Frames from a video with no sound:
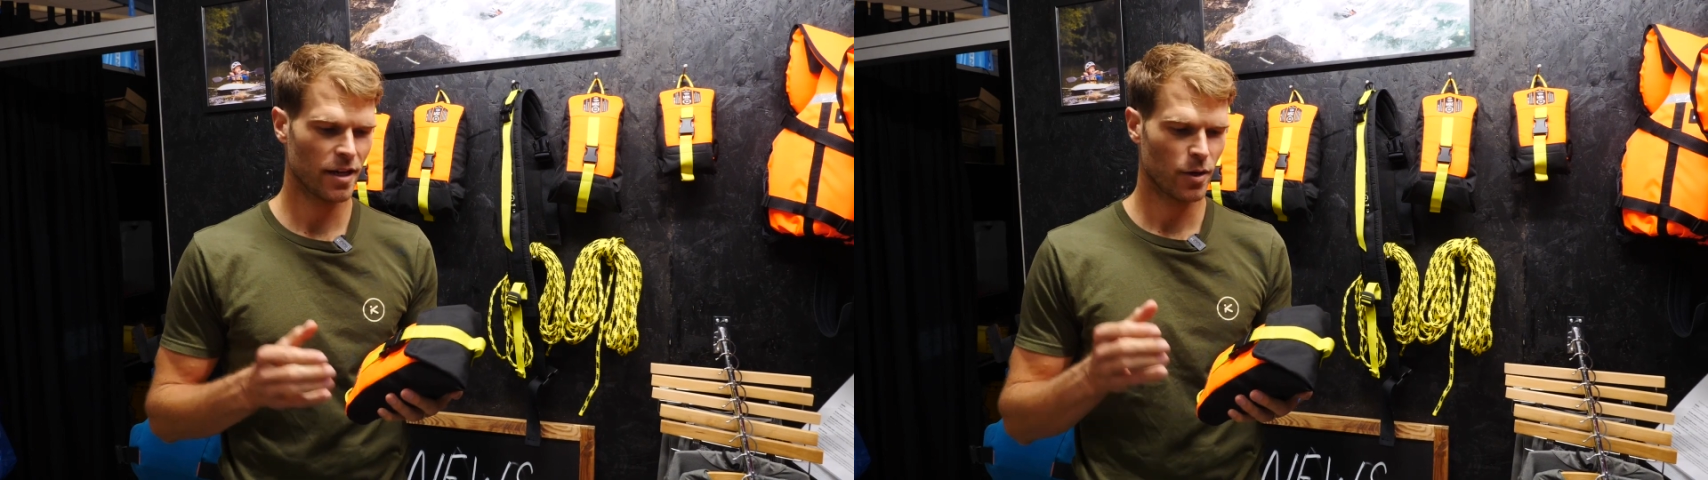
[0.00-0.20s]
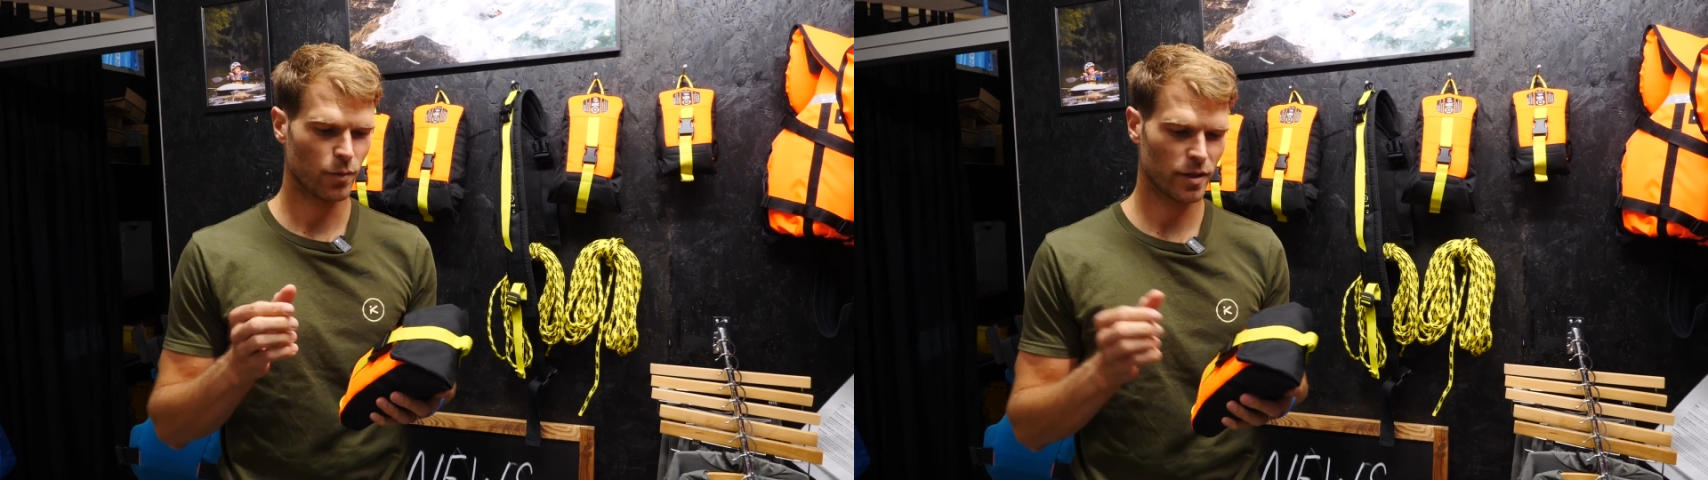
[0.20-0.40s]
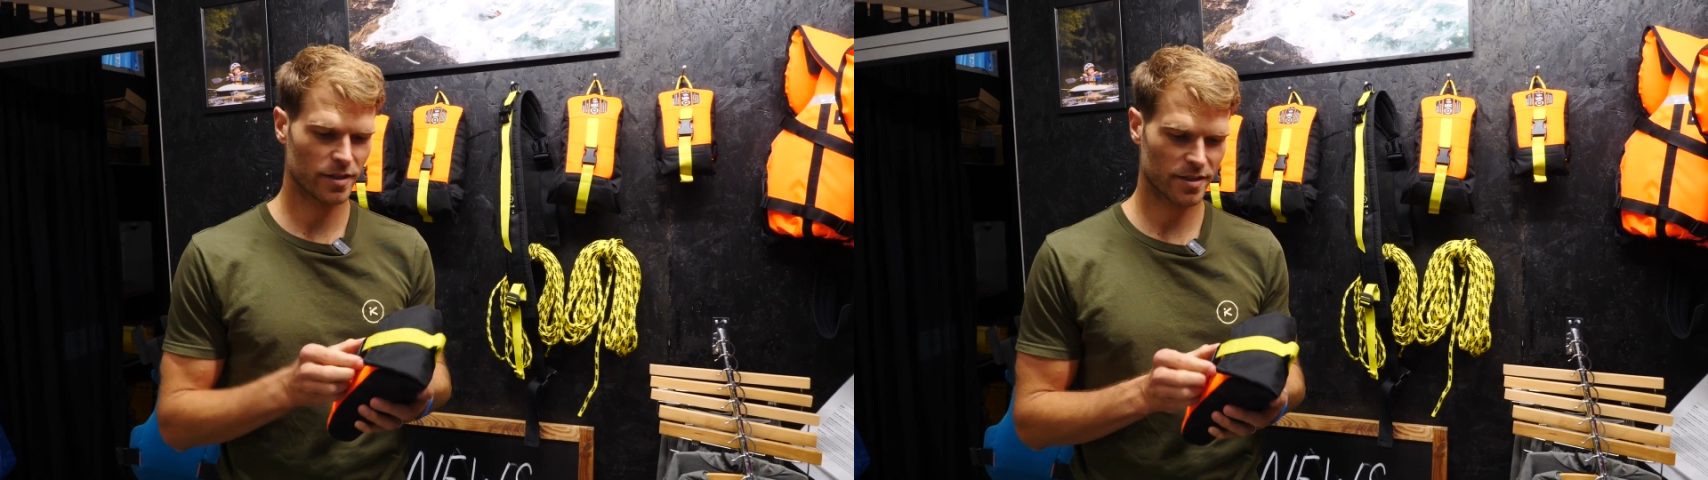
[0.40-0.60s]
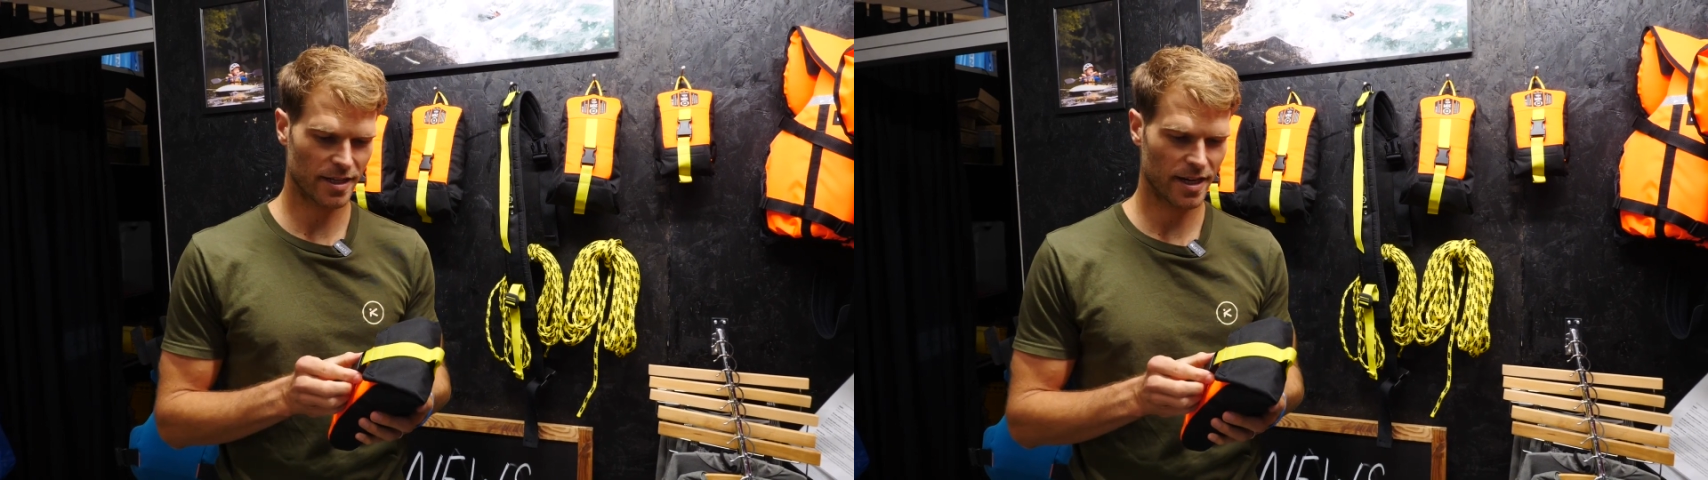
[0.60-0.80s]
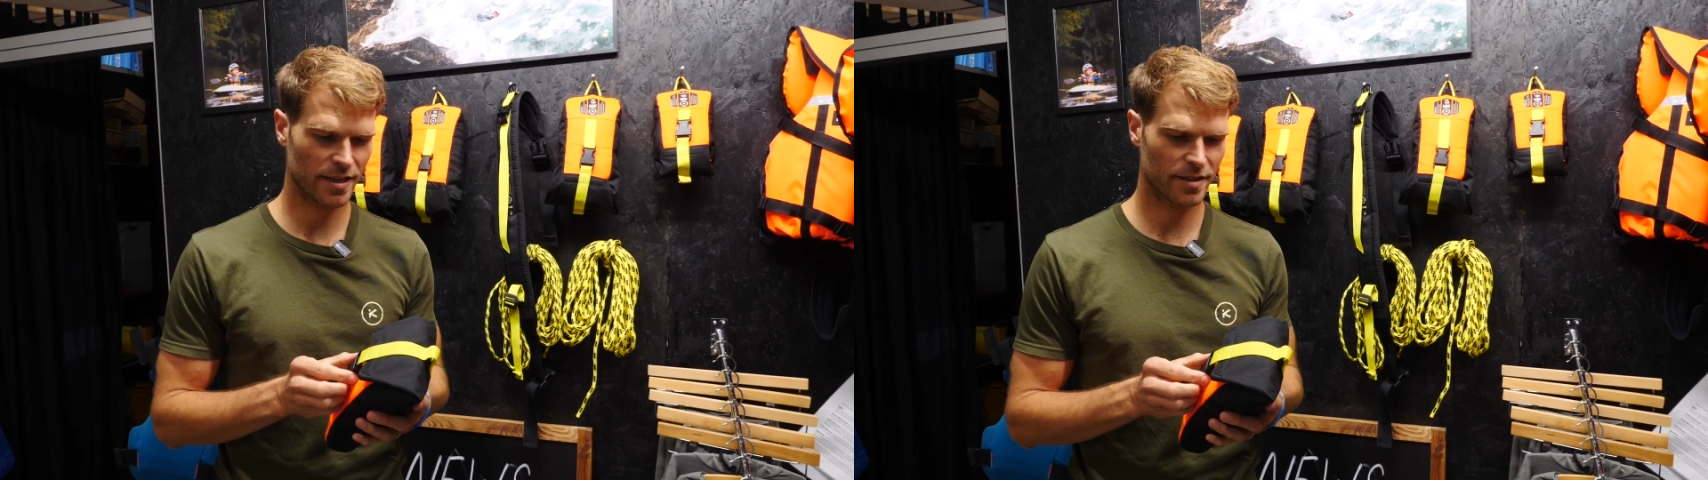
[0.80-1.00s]
We
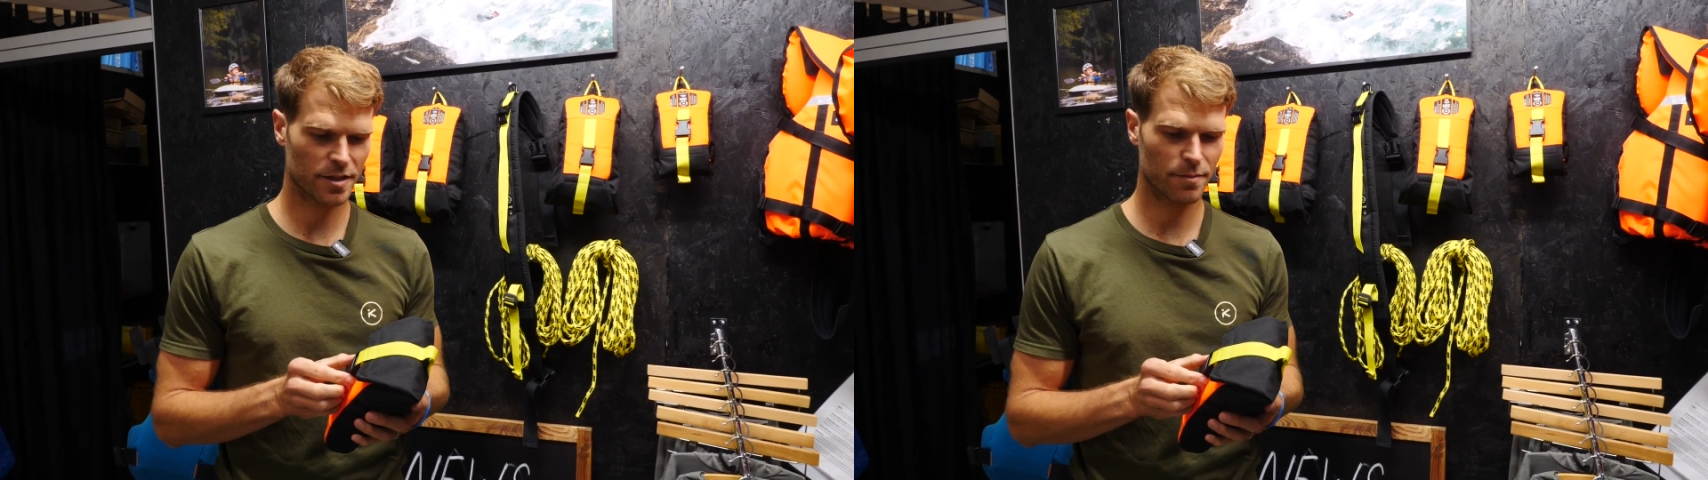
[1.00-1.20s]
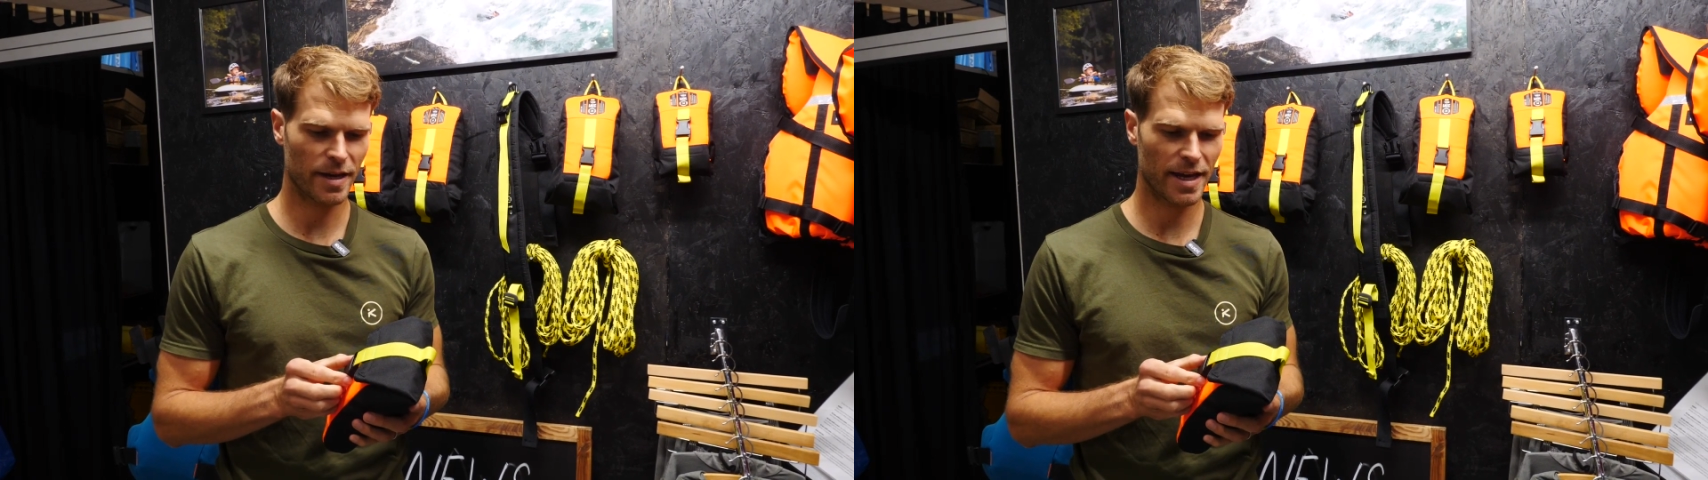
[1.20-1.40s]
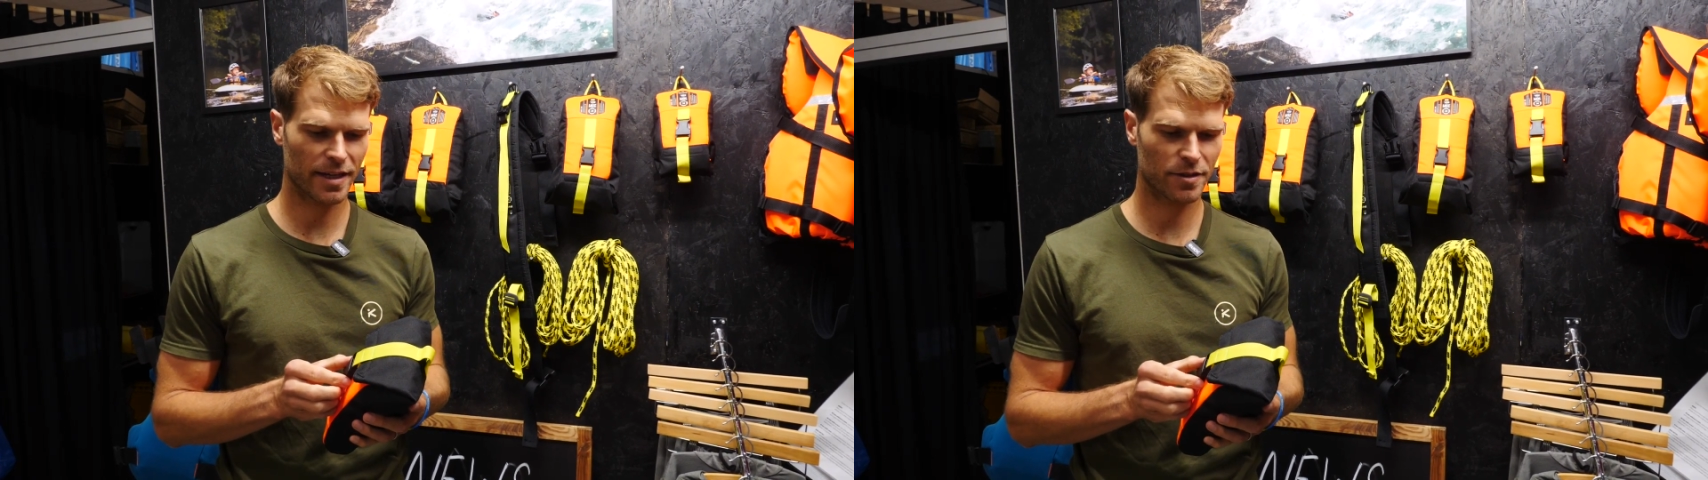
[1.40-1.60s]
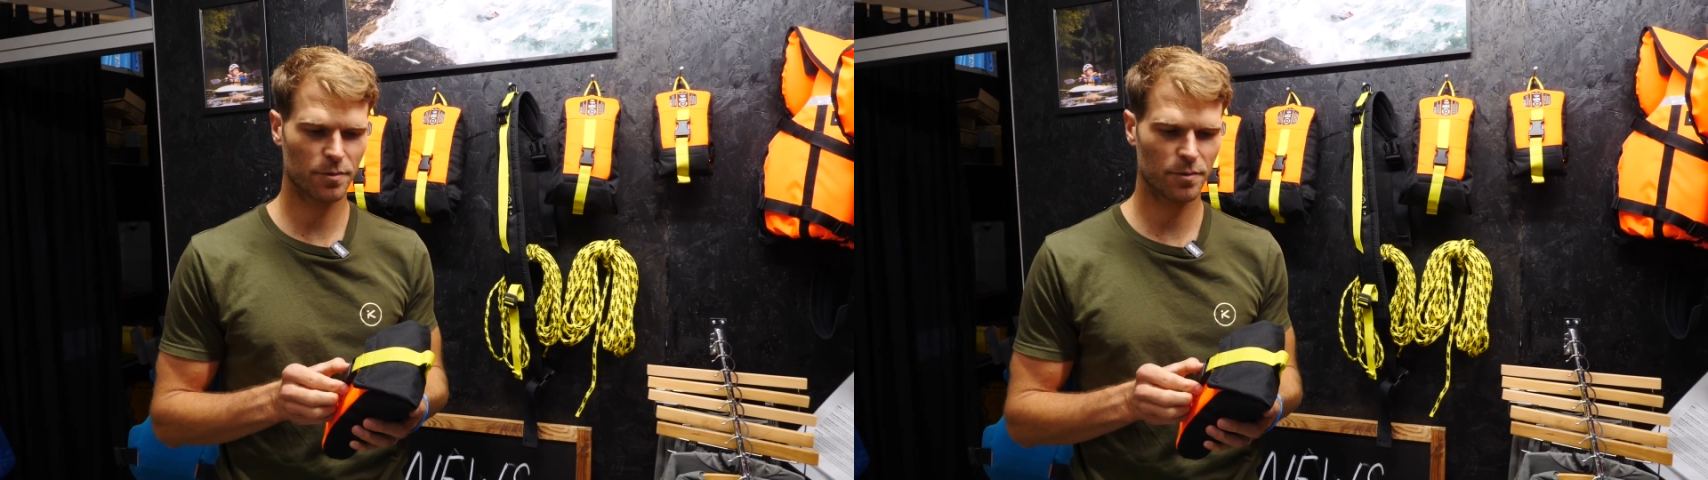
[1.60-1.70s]
designed this bag to